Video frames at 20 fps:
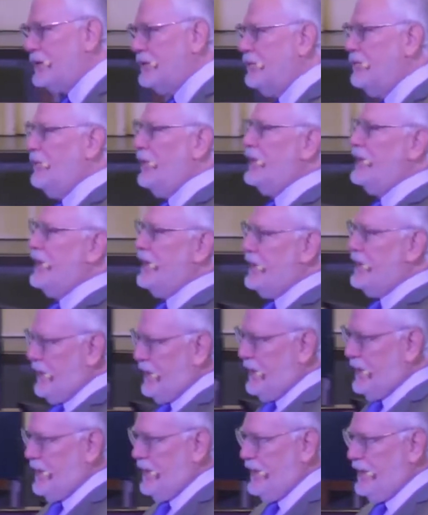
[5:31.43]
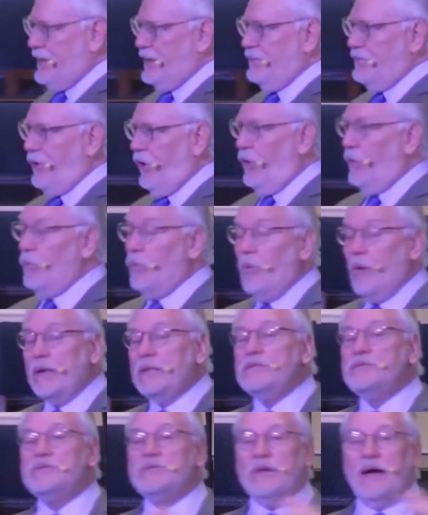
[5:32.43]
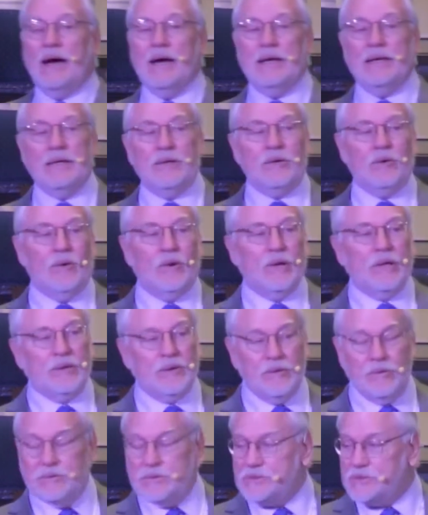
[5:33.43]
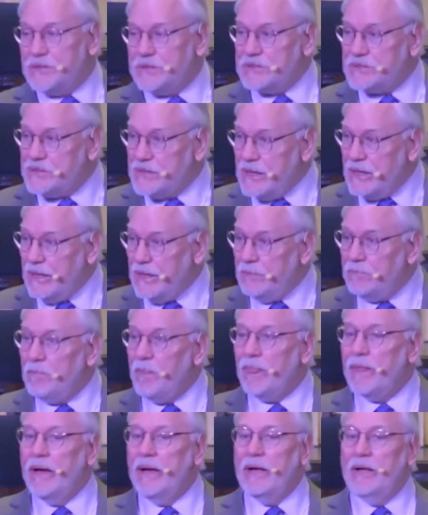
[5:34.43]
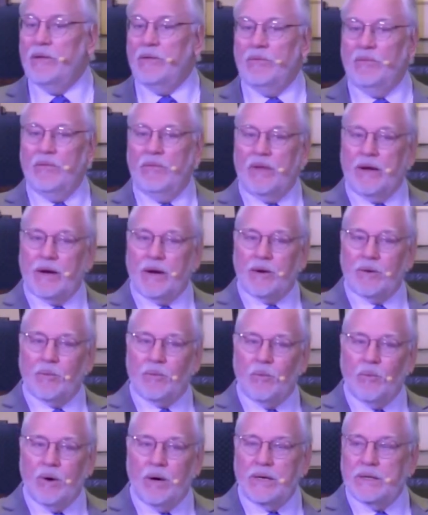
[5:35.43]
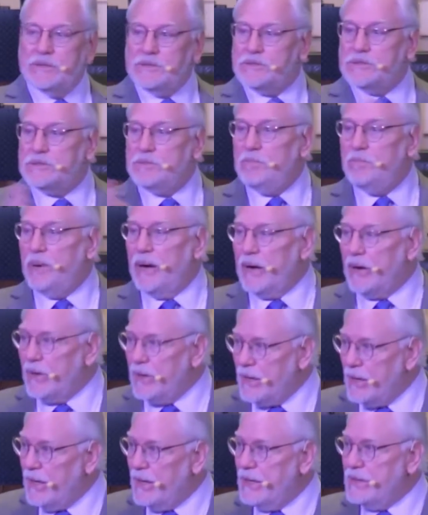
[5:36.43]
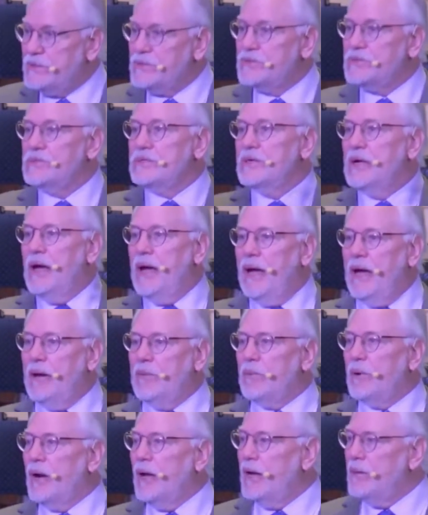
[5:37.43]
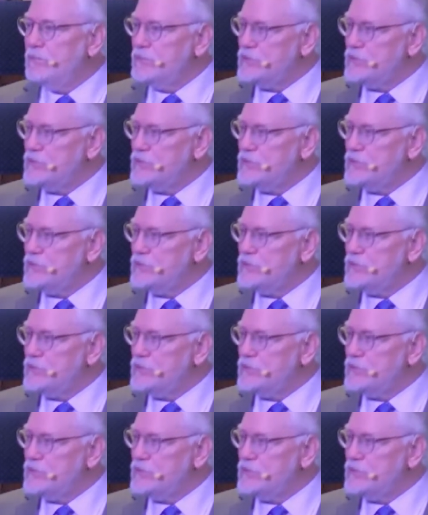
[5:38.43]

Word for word: when they died. On one side, according to Luke 16, there was paradise, Abraham's